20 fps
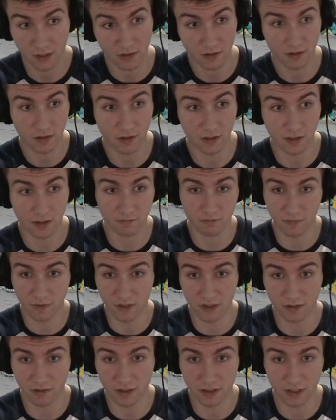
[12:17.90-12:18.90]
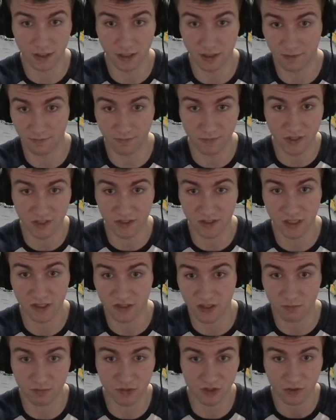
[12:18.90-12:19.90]
the
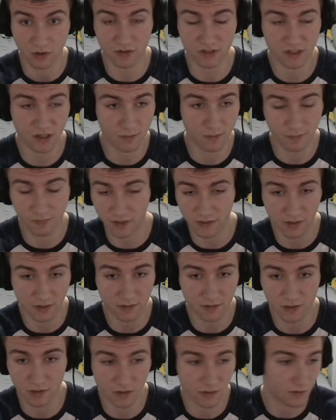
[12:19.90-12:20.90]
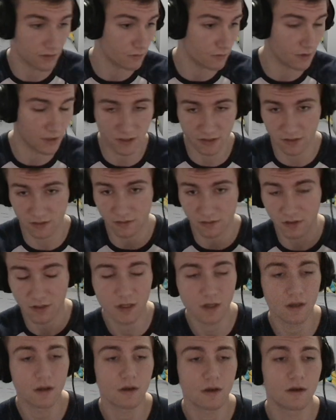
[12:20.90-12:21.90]
system starts up, and then you can do this, and
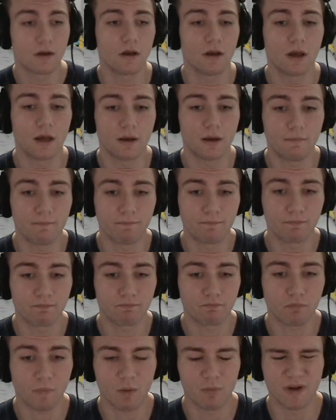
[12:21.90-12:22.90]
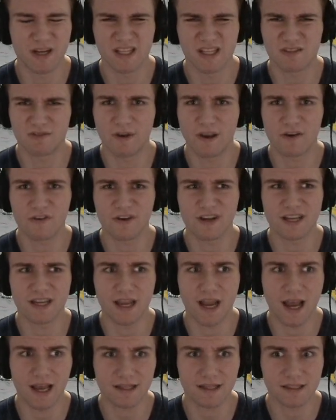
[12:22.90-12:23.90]
but it's very
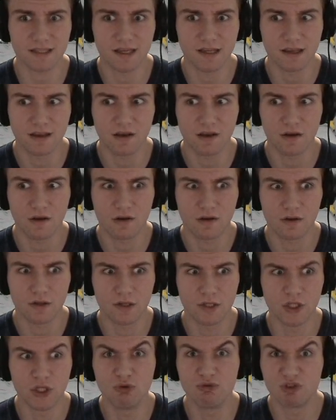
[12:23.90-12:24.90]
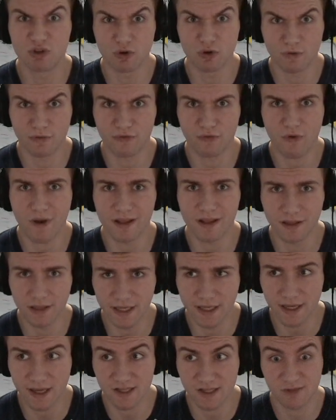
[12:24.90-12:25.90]
not user friendly,
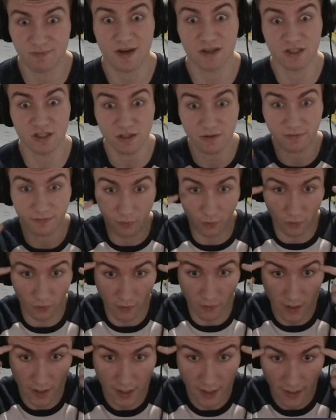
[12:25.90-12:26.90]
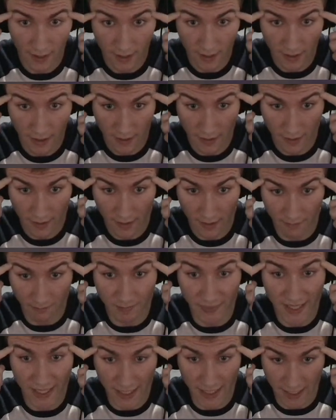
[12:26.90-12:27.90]
especially for a
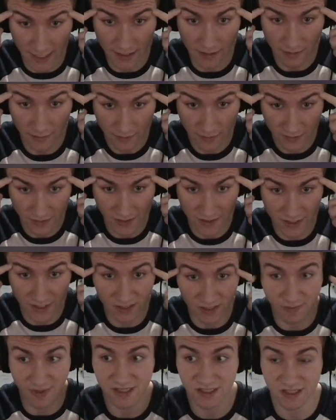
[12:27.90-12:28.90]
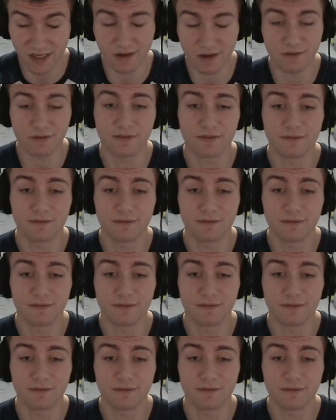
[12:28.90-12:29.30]
being such as myself.